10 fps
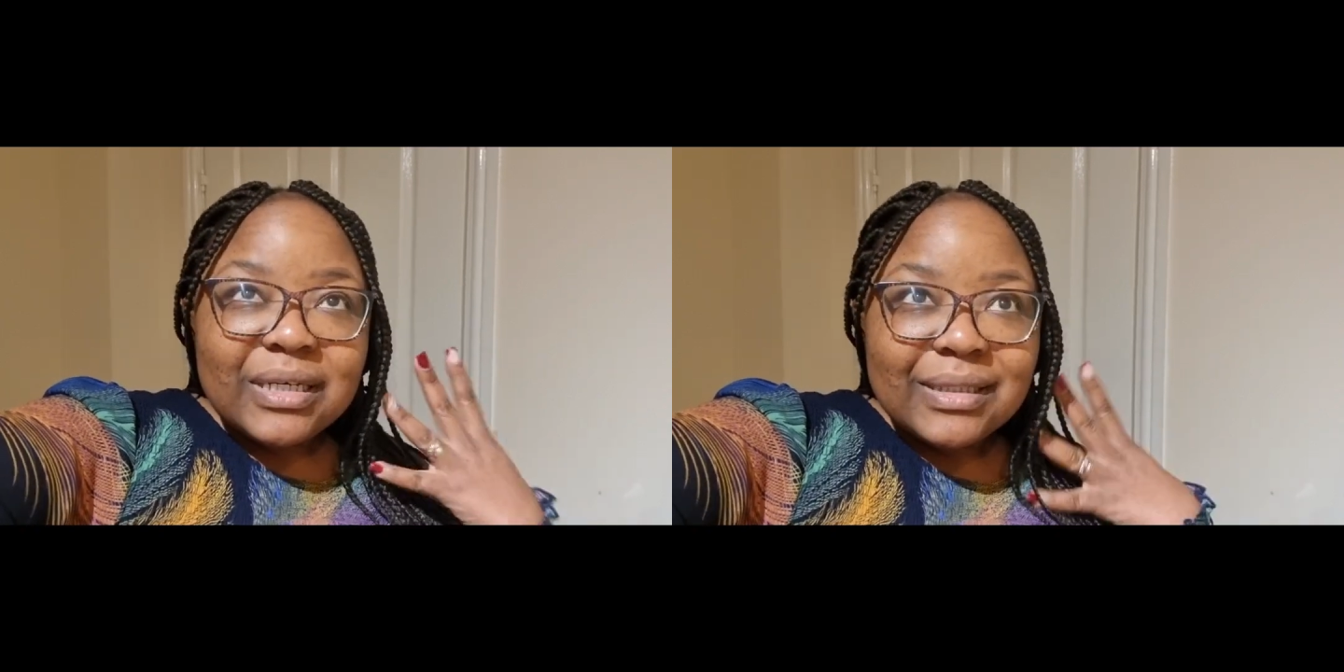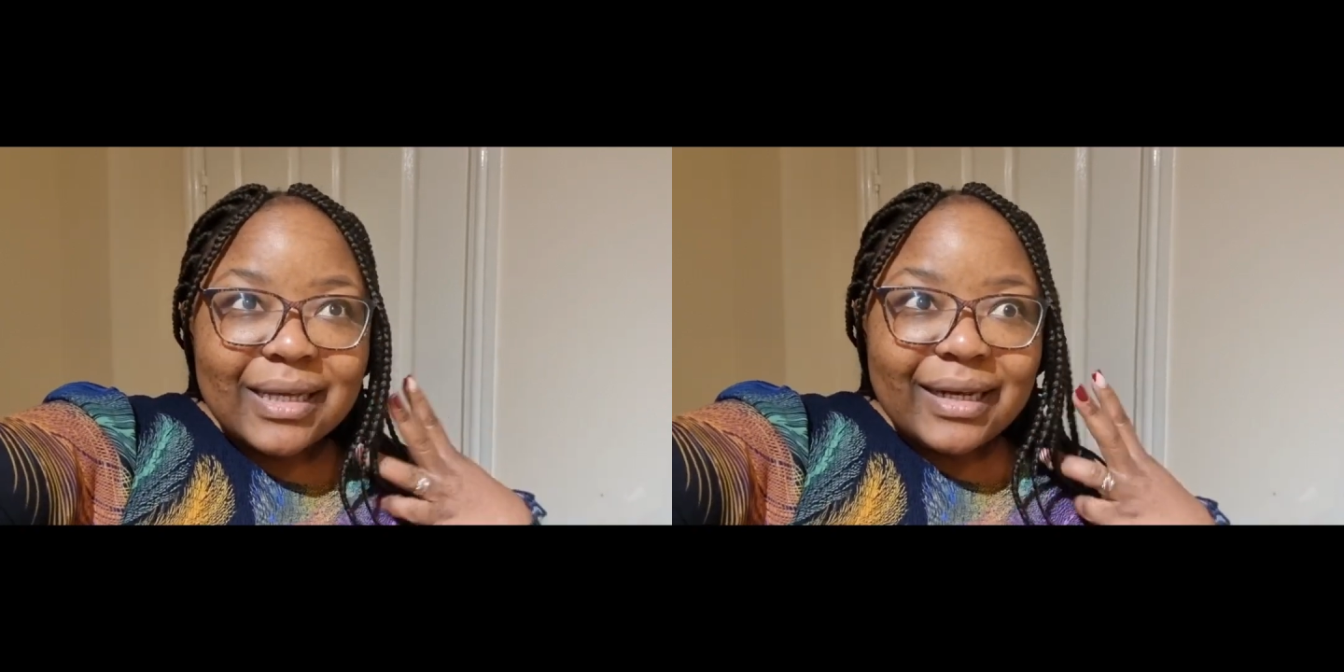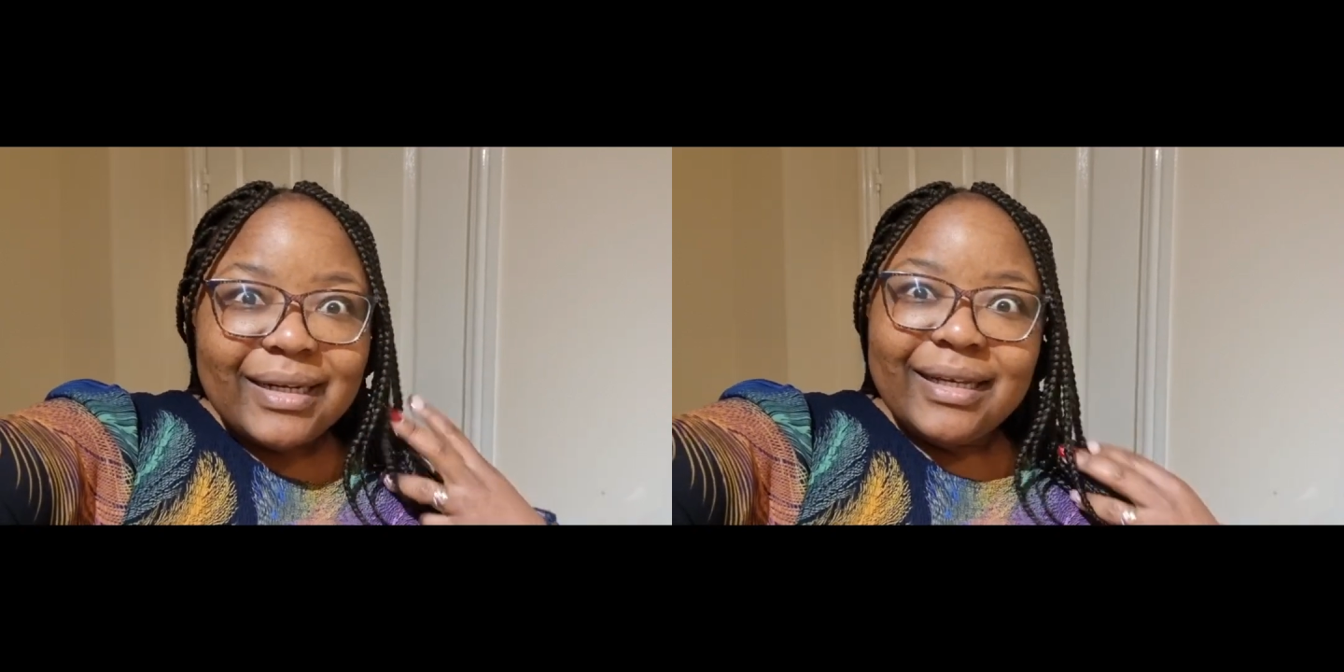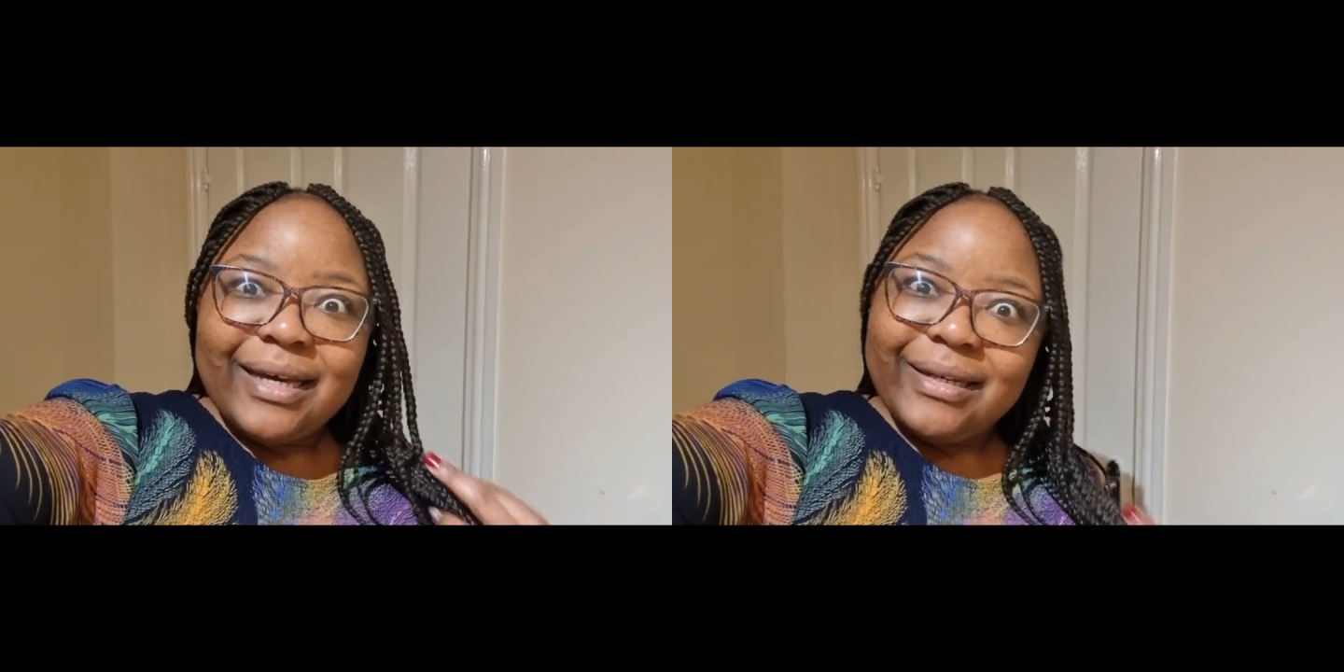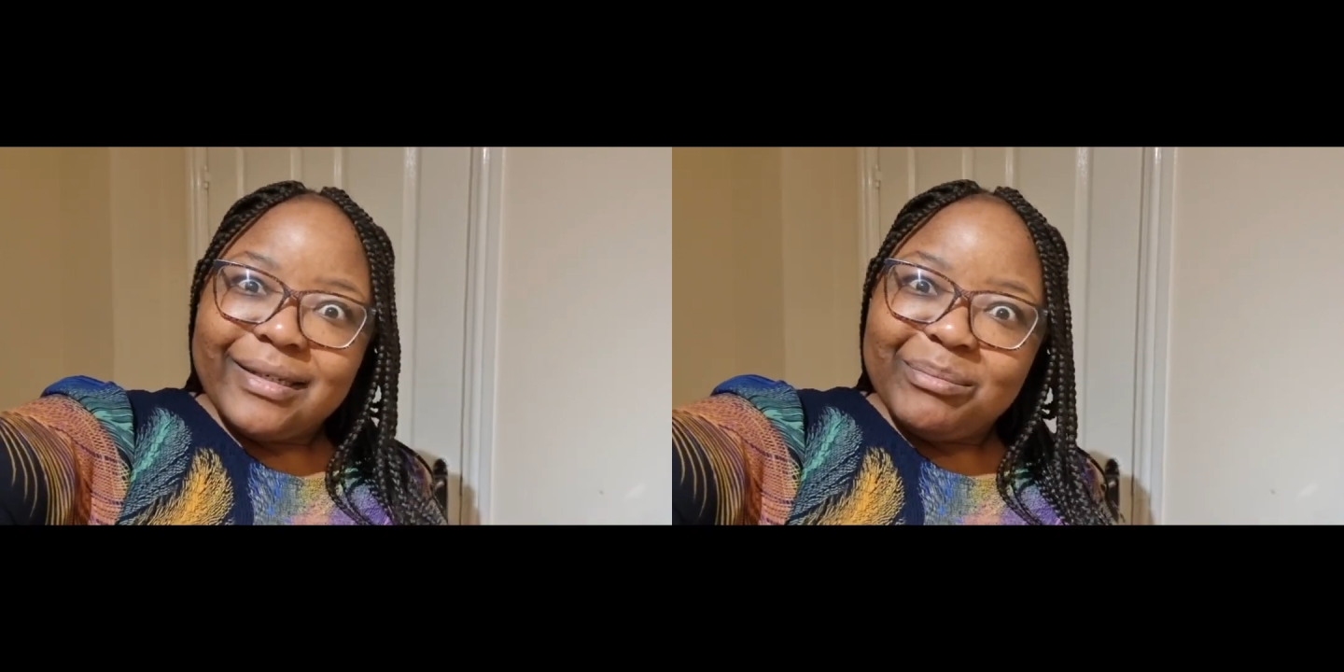sadly
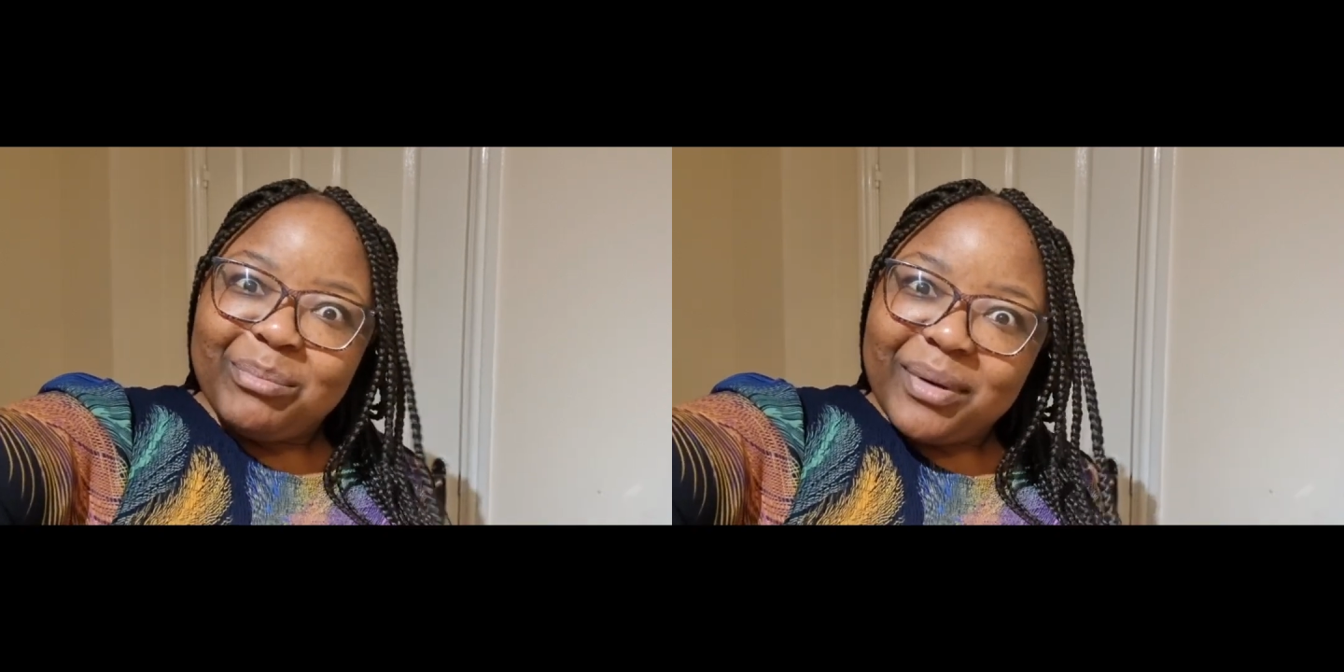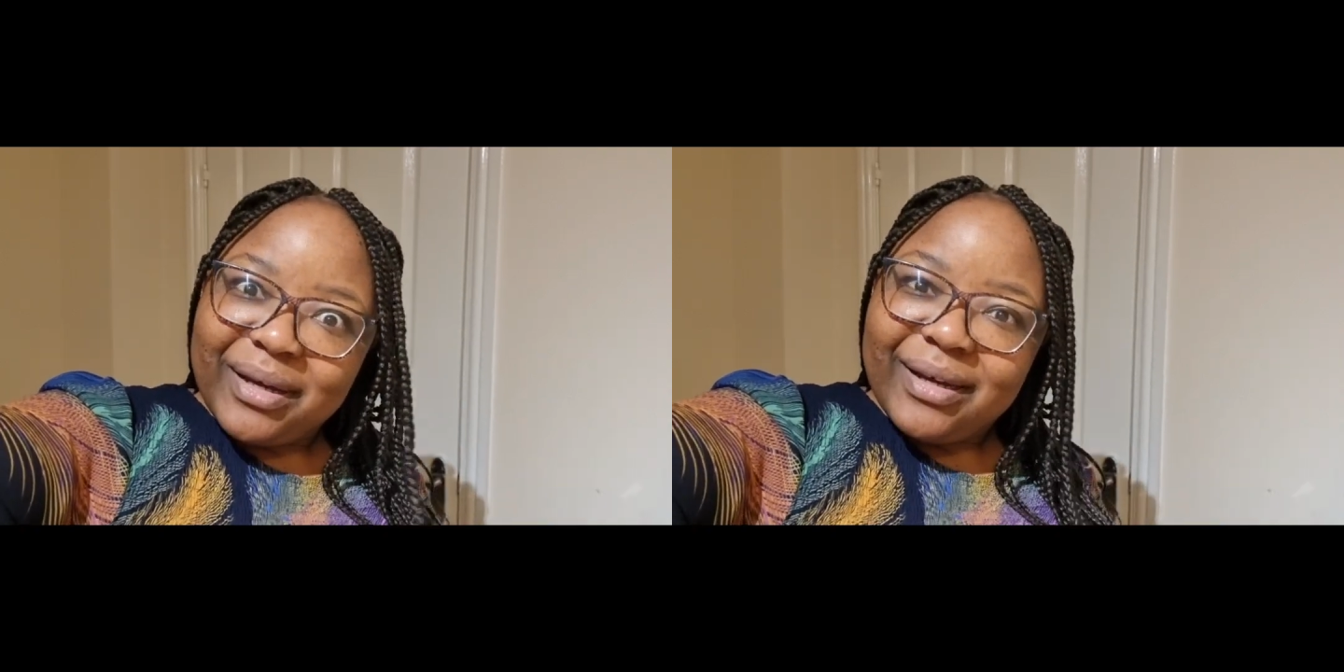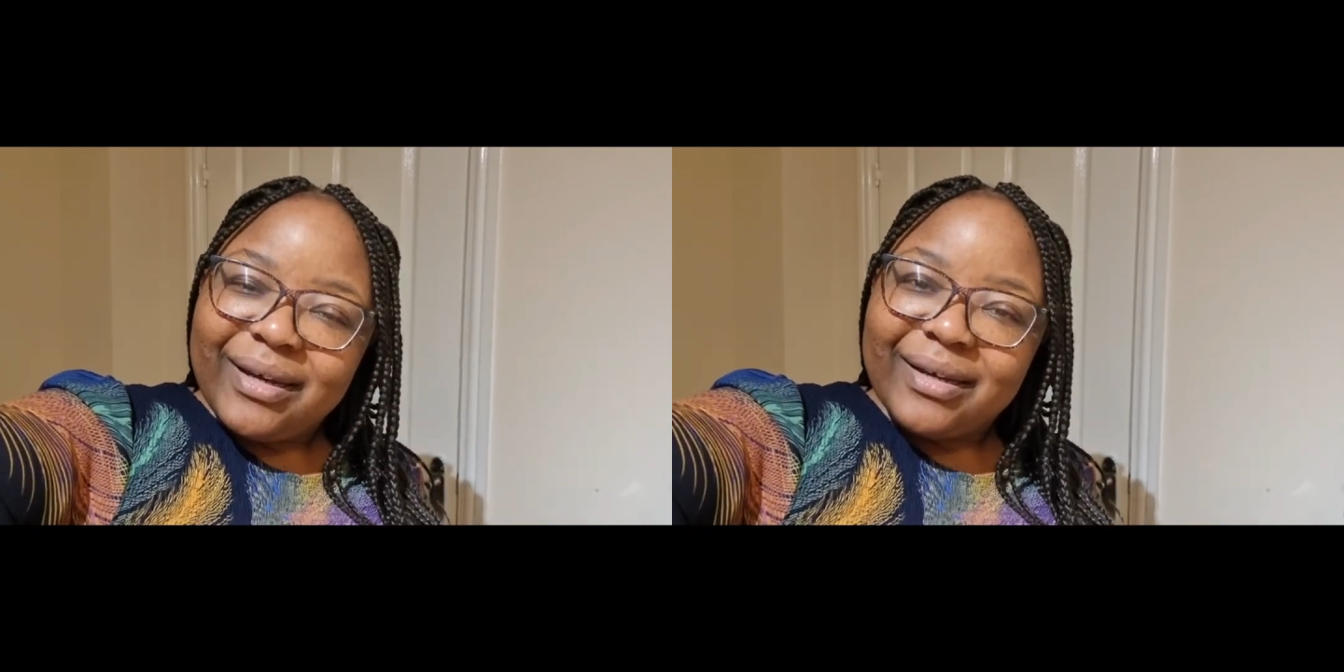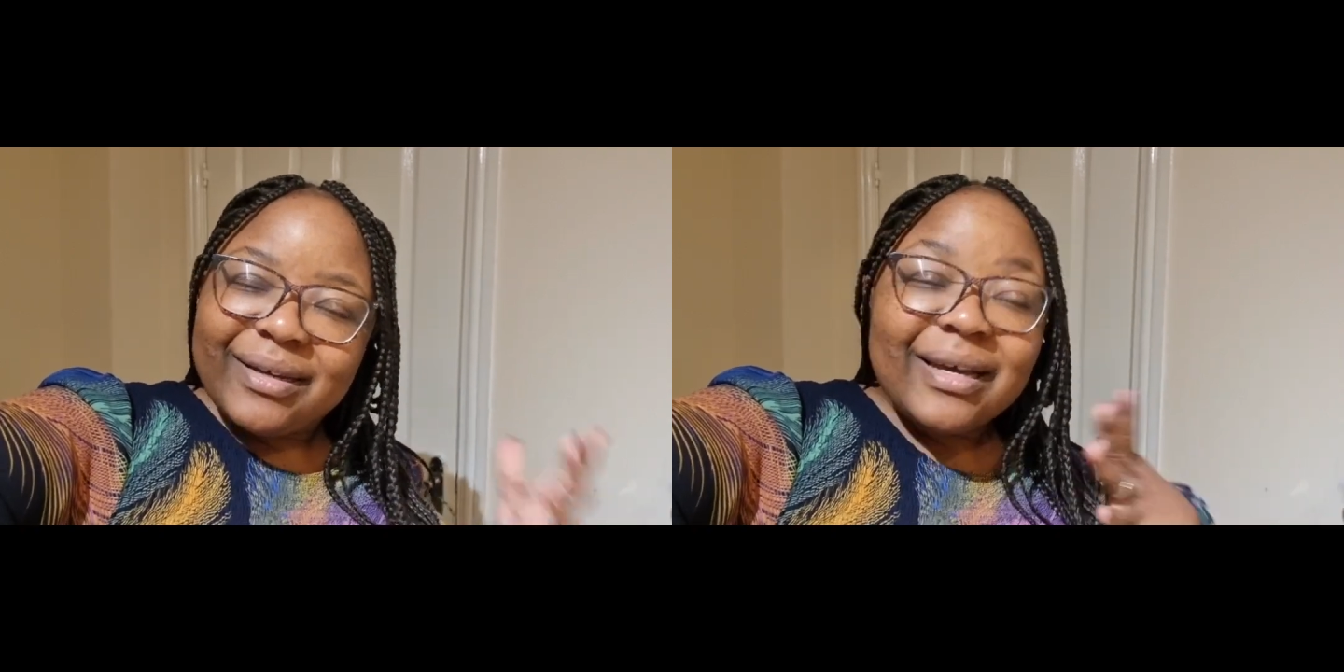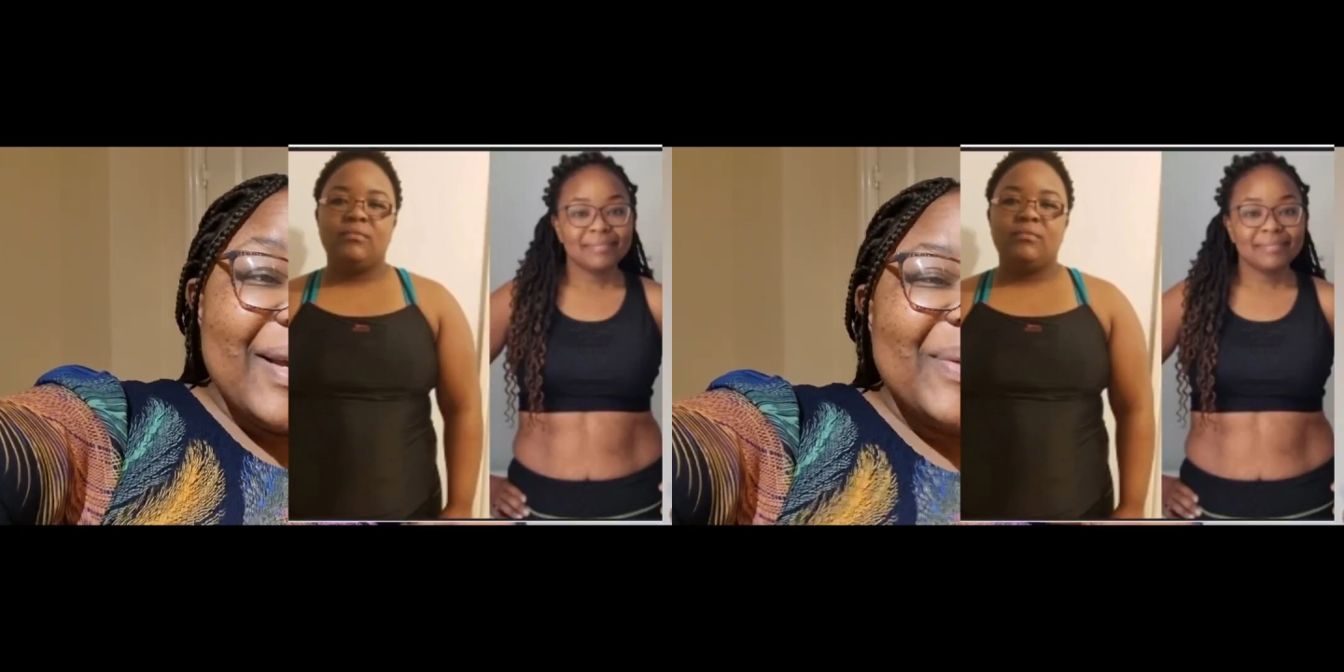gained it back.